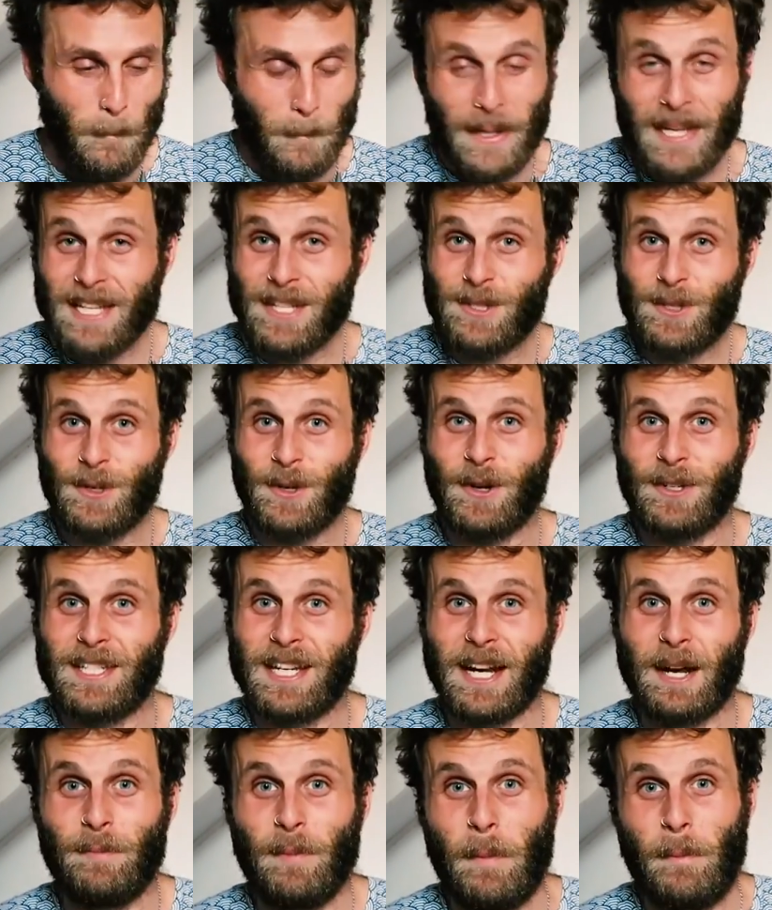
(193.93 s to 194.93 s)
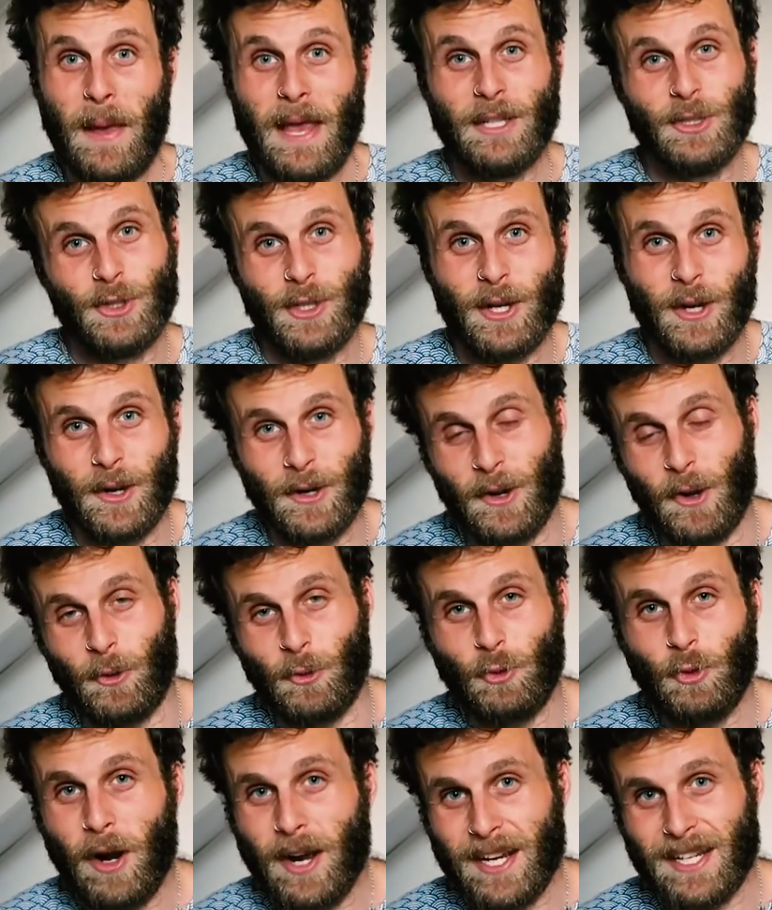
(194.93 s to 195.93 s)
Please do go check out my Patreon
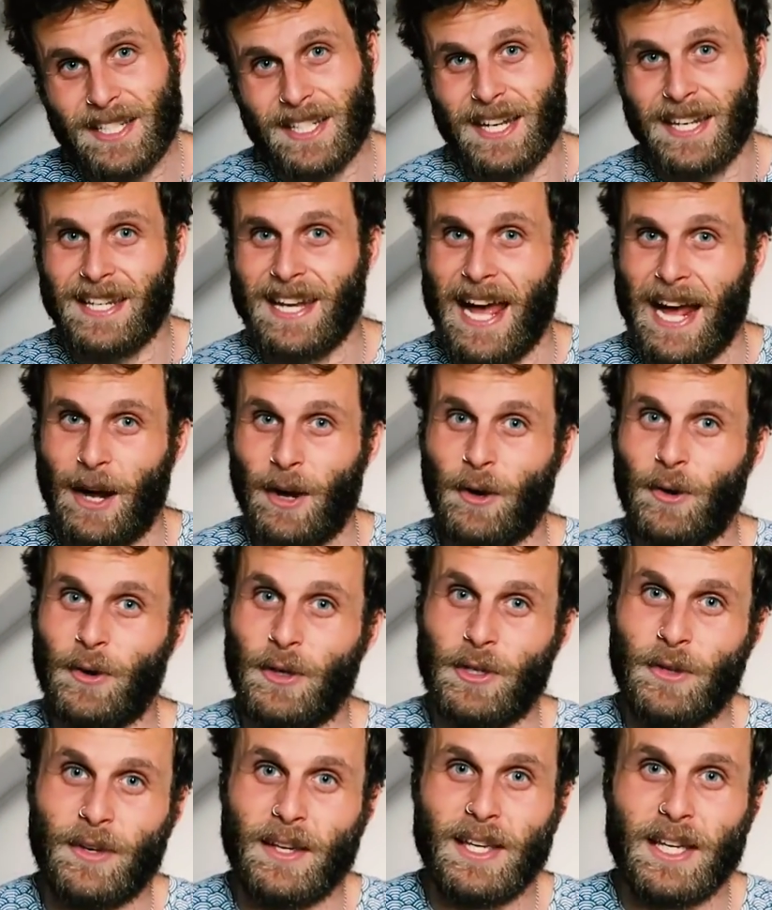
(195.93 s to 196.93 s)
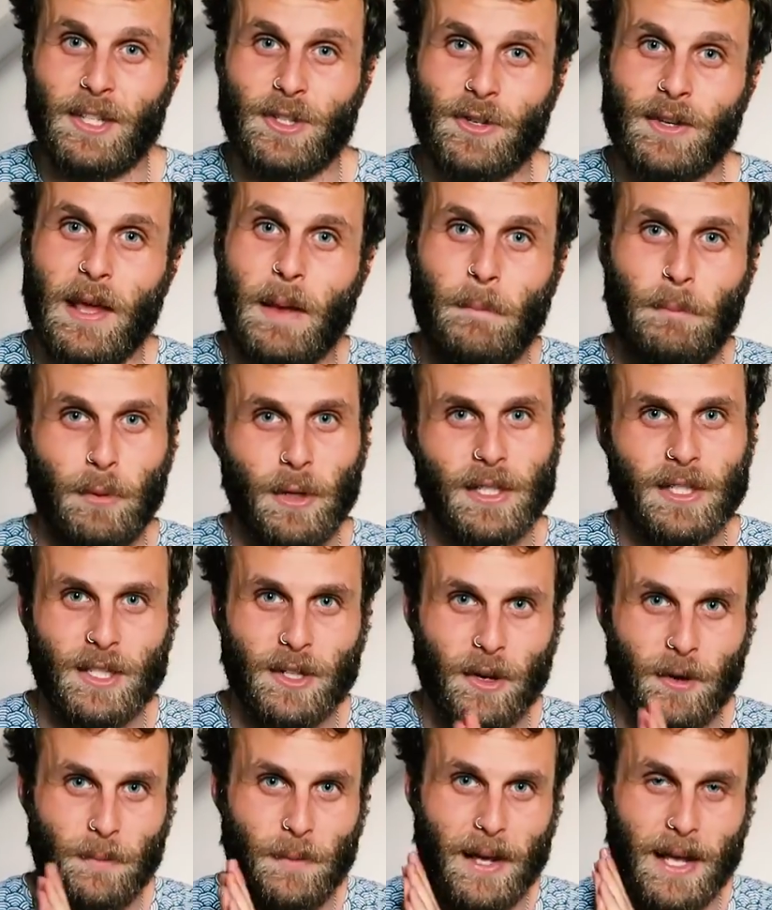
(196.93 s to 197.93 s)
right now. You can get your name
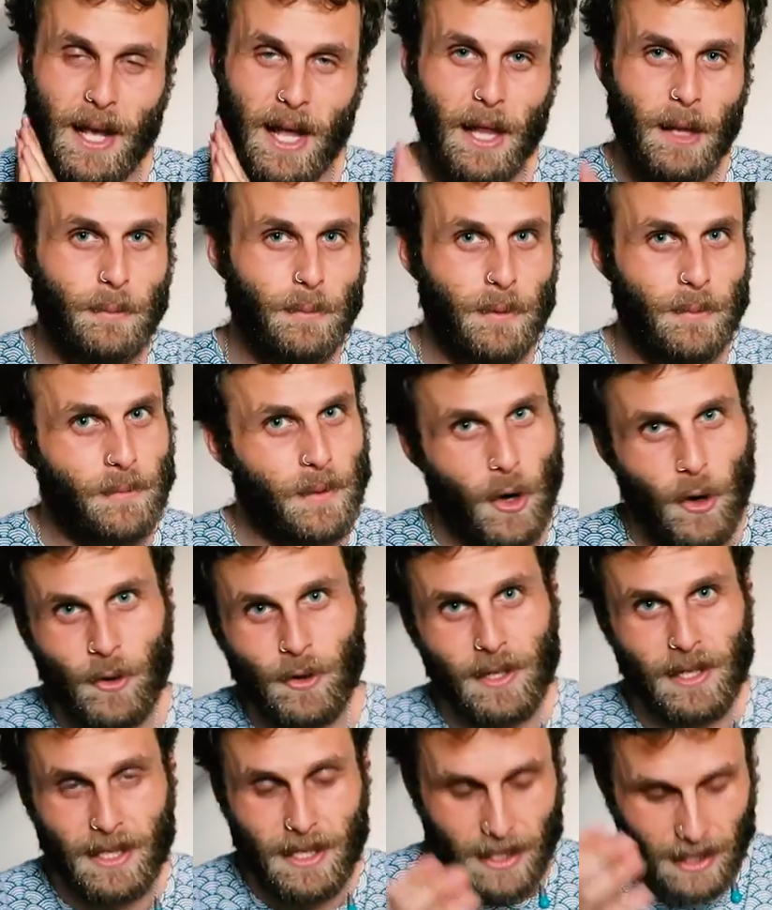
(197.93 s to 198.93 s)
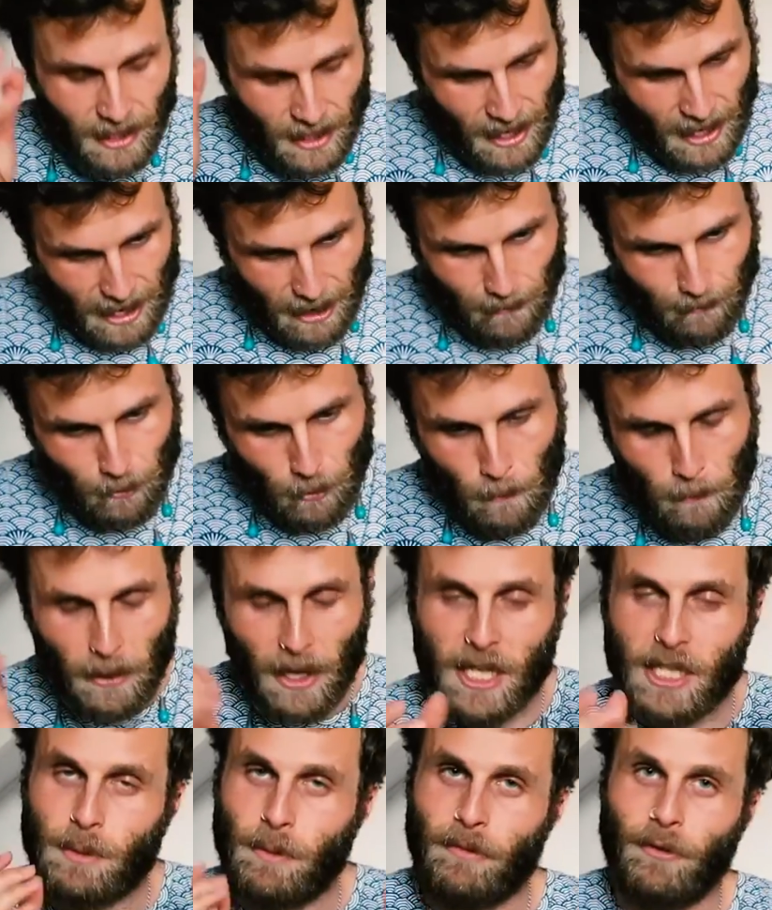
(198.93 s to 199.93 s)
printed on my album only if you
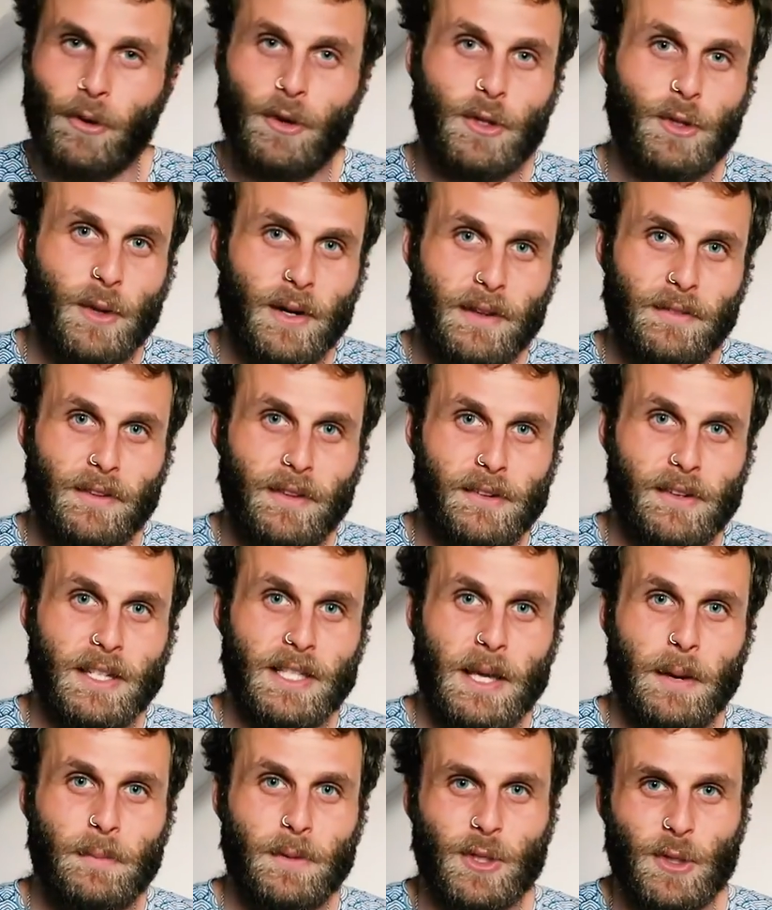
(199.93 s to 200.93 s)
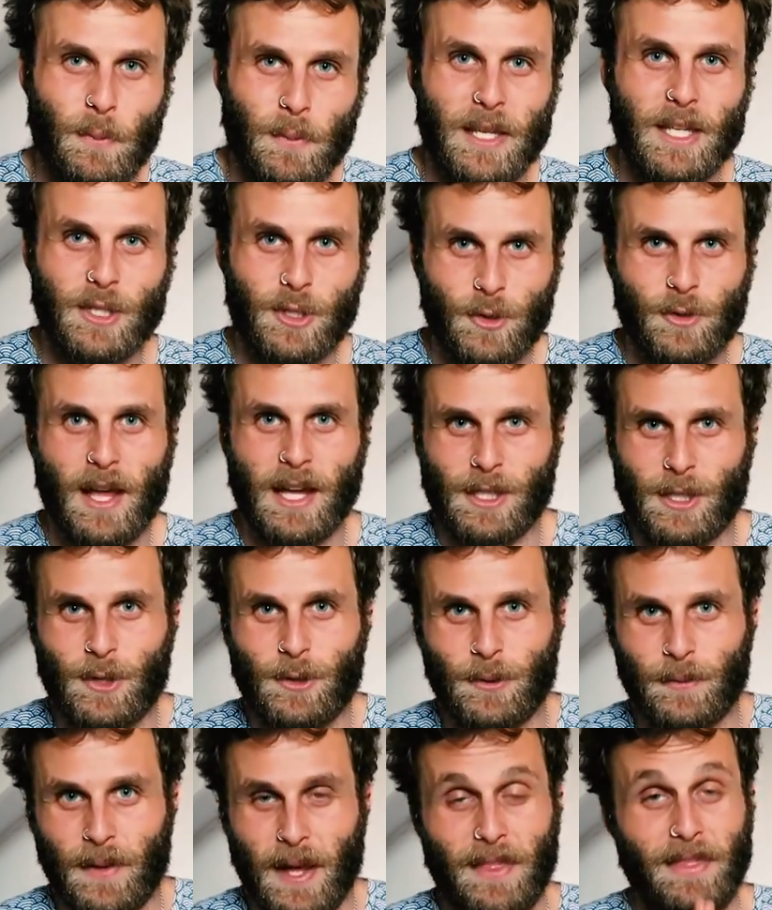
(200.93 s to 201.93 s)
pledge before the 25th of December, so please do that
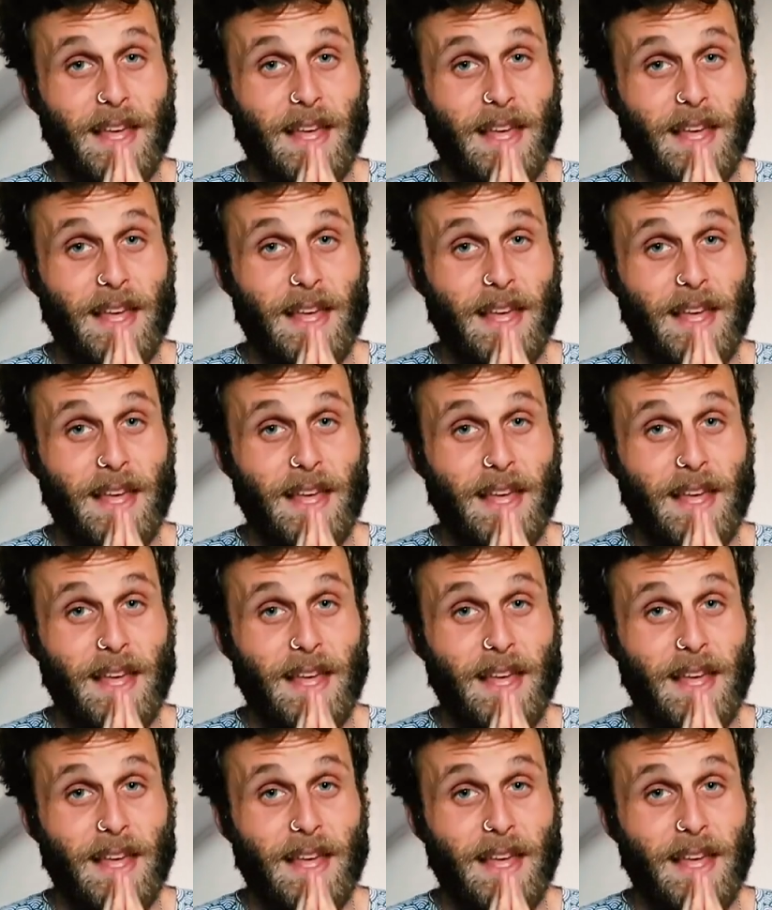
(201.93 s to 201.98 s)
soon.